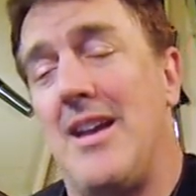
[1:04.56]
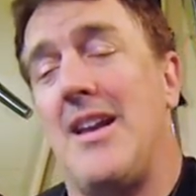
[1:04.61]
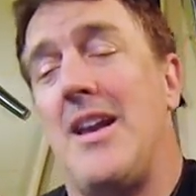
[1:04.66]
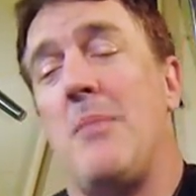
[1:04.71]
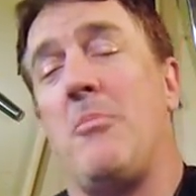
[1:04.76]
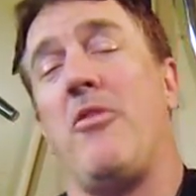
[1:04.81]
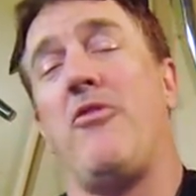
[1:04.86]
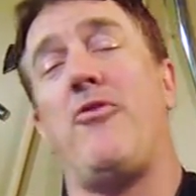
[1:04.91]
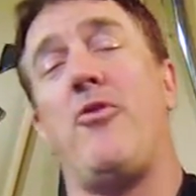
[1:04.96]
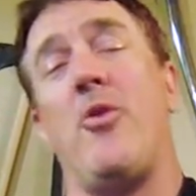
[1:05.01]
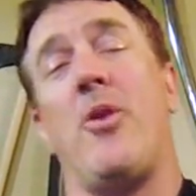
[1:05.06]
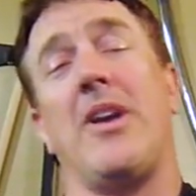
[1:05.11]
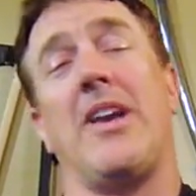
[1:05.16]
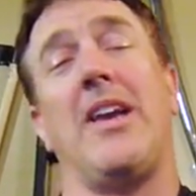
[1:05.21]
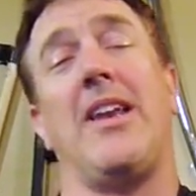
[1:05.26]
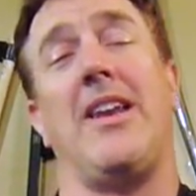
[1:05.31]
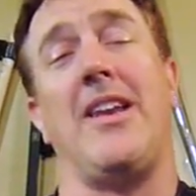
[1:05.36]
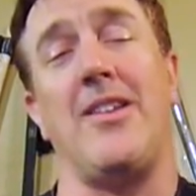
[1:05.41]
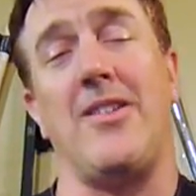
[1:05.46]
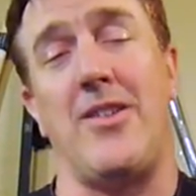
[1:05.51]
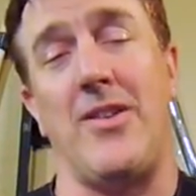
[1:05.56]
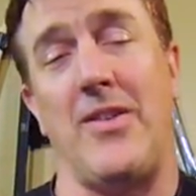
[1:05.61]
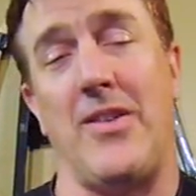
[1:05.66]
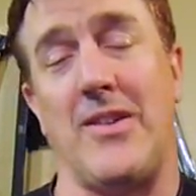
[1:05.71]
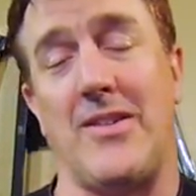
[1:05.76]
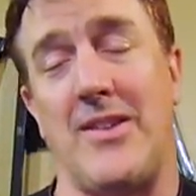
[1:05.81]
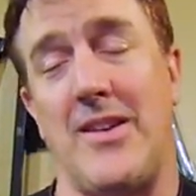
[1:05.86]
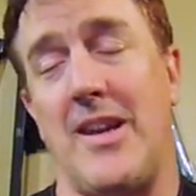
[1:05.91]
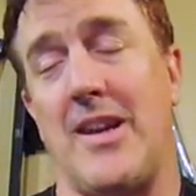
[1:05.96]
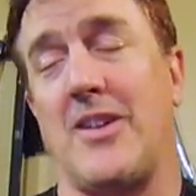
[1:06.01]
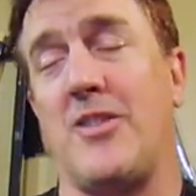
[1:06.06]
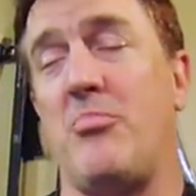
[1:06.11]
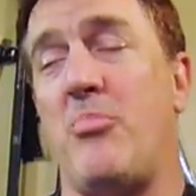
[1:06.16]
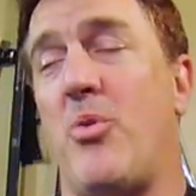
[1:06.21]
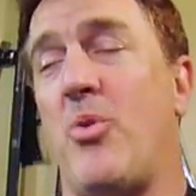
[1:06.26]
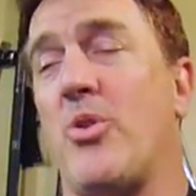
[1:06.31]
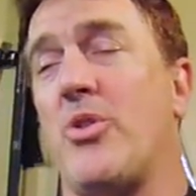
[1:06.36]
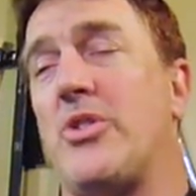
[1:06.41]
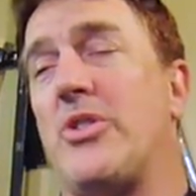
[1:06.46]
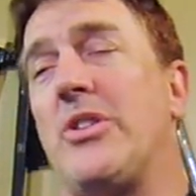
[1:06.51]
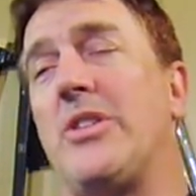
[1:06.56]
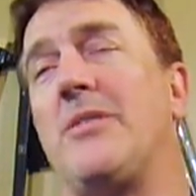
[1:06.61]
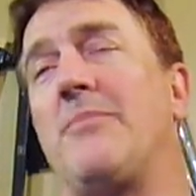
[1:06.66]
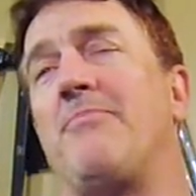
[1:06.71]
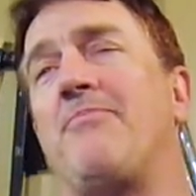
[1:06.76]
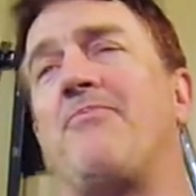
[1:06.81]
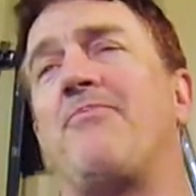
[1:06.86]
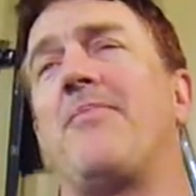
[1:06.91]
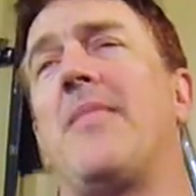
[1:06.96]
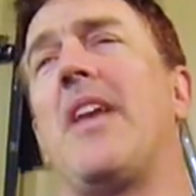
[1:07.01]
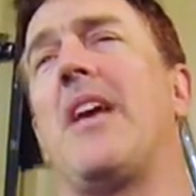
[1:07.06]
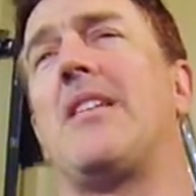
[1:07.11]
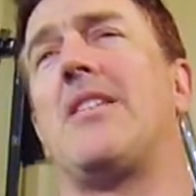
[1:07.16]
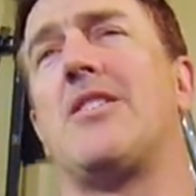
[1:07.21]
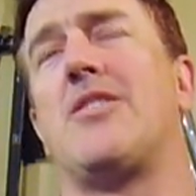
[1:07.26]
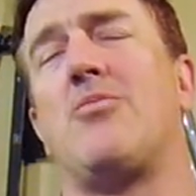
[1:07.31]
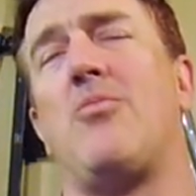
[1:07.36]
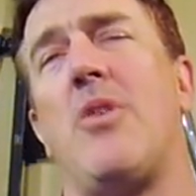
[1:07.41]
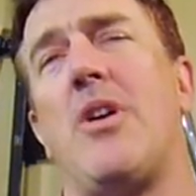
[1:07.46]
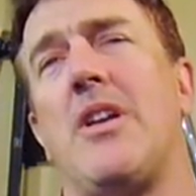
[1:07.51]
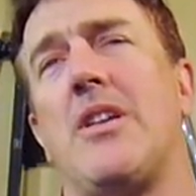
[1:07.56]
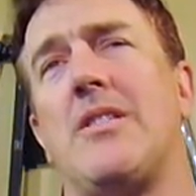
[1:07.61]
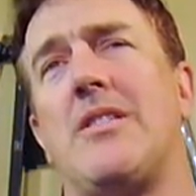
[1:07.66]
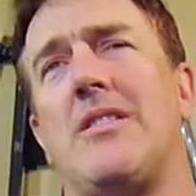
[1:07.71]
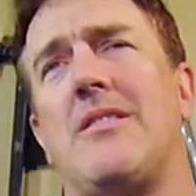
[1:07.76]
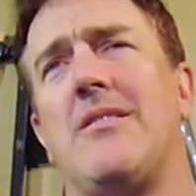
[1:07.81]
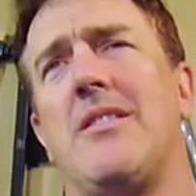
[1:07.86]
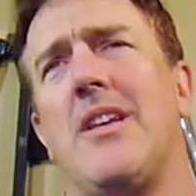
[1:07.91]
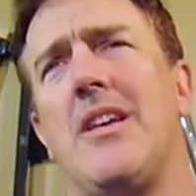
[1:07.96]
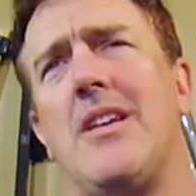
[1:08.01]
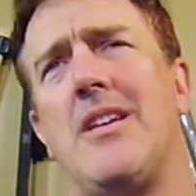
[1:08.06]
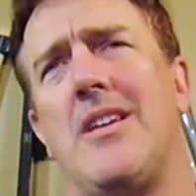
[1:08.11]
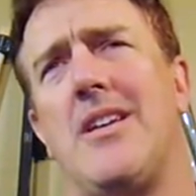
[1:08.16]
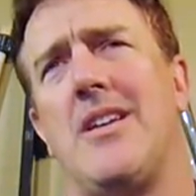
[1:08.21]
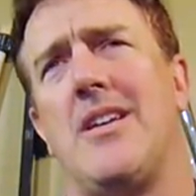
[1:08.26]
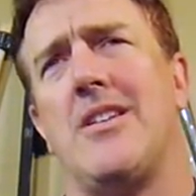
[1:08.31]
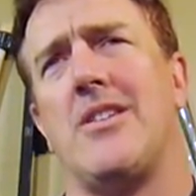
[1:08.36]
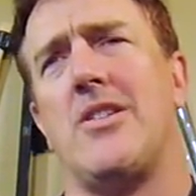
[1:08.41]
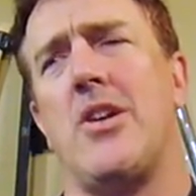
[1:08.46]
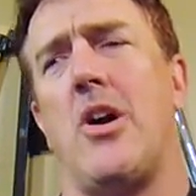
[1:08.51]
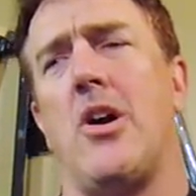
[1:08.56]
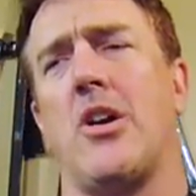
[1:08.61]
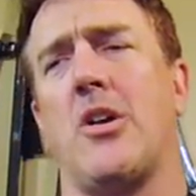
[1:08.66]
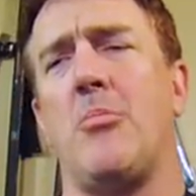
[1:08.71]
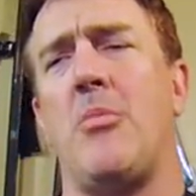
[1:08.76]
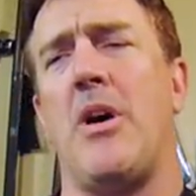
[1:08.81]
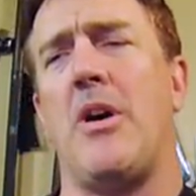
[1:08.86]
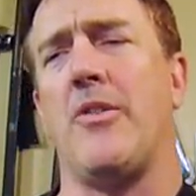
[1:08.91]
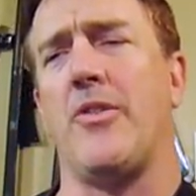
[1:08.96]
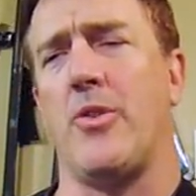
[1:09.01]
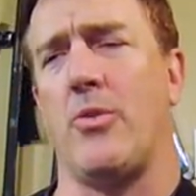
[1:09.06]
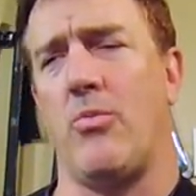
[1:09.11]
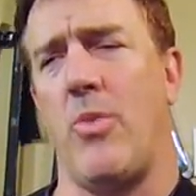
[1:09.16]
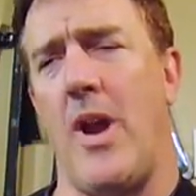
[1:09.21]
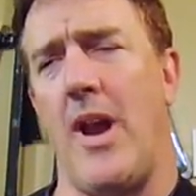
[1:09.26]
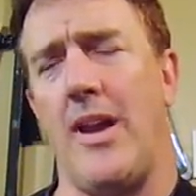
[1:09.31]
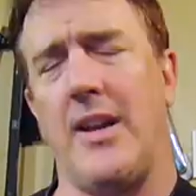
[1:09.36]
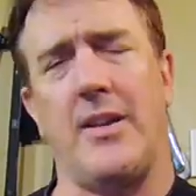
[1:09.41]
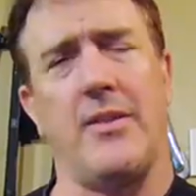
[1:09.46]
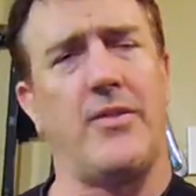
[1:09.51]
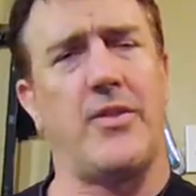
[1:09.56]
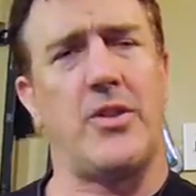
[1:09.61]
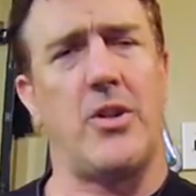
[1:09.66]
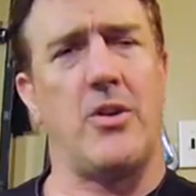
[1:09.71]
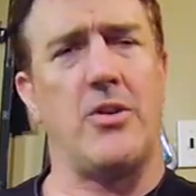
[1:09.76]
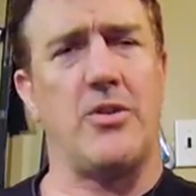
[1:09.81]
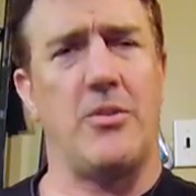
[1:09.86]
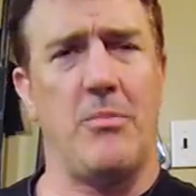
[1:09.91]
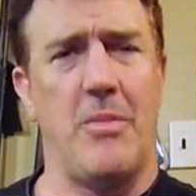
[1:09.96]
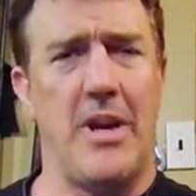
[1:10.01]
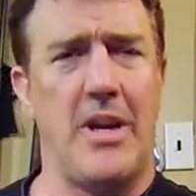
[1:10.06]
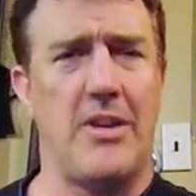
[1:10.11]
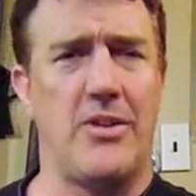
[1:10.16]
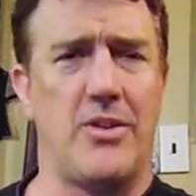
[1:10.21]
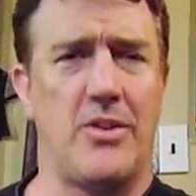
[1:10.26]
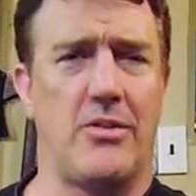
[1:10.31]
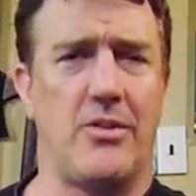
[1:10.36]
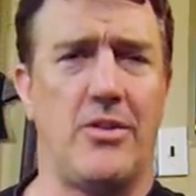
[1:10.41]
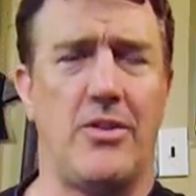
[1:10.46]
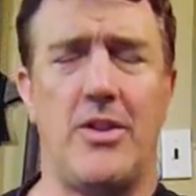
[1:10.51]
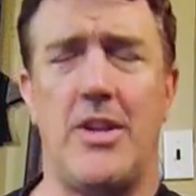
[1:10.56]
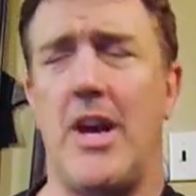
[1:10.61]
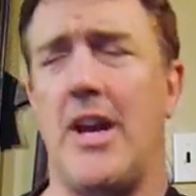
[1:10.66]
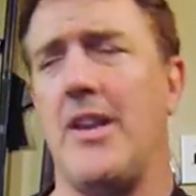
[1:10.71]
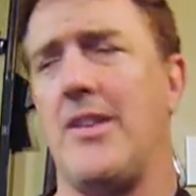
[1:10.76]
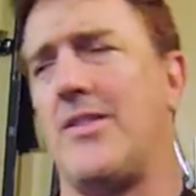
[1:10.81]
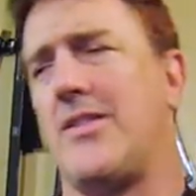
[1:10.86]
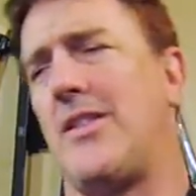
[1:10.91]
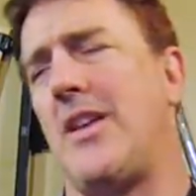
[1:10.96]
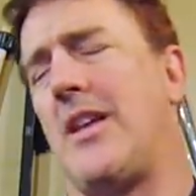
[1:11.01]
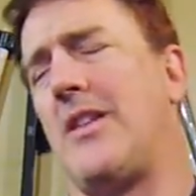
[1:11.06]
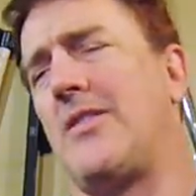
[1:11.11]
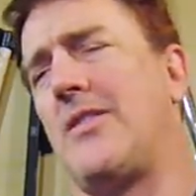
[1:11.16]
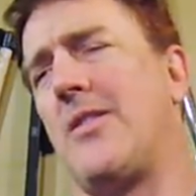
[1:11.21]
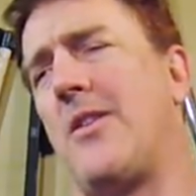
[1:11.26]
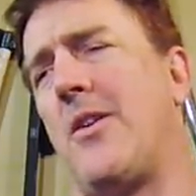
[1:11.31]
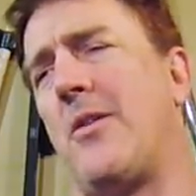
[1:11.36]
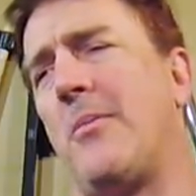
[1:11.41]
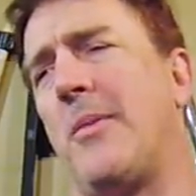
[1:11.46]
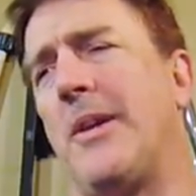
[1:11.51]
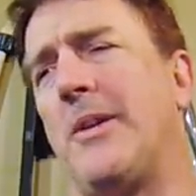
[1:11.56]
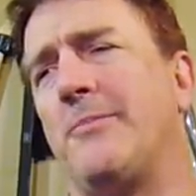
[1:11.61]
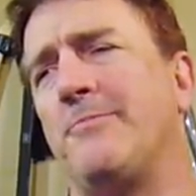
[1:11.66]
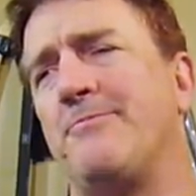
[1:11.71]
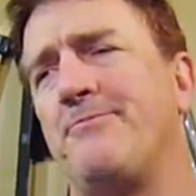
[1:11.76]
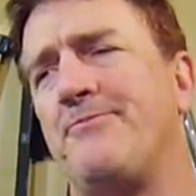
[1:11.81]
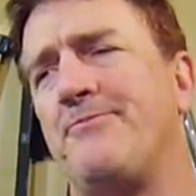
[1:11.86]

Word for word: Now, before I get into this next portion, I just want to talk about the rank of Sergeant Major in the United States Army.